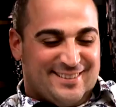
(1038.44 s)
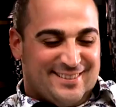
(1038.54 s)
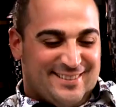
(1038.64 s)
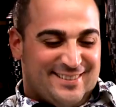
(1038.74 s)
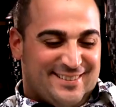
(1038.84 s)

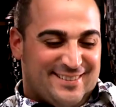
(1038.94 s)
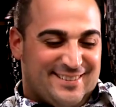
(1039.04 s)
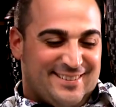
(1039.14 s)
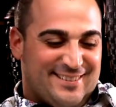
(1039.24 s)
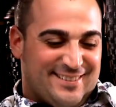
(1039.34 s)

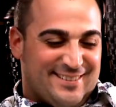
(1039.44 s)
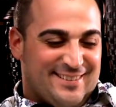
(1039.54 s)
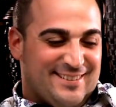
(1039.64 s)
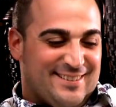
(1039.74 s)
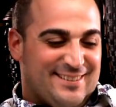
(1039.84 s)

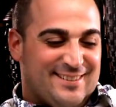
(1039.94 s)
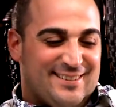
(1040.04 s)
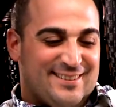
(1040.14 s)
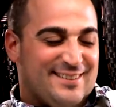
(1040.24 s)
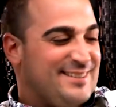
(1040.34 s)

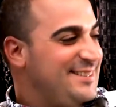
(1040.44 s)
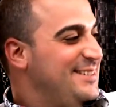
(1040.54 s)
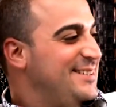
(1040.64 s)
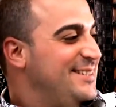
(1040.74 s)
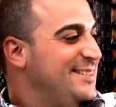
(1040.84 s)

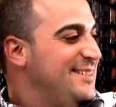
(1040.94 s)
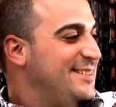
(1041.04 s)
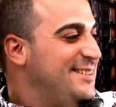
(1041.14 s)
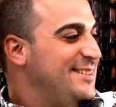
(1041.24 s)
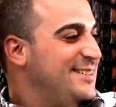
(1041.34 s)

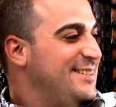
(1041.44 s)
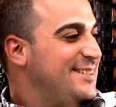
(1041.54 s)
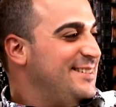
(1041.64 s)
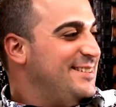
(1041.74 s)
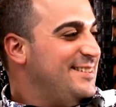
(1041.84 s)

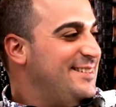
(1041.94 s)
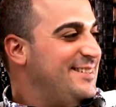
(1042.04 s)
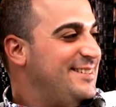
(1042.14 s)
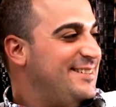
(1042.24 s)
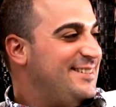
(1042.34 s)
(not speaking)